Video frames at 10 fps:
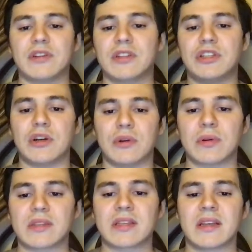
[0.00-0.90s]

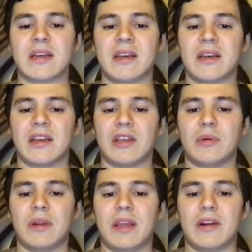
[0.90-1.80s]
jokes, you
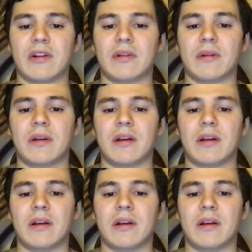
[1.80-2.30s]
would hear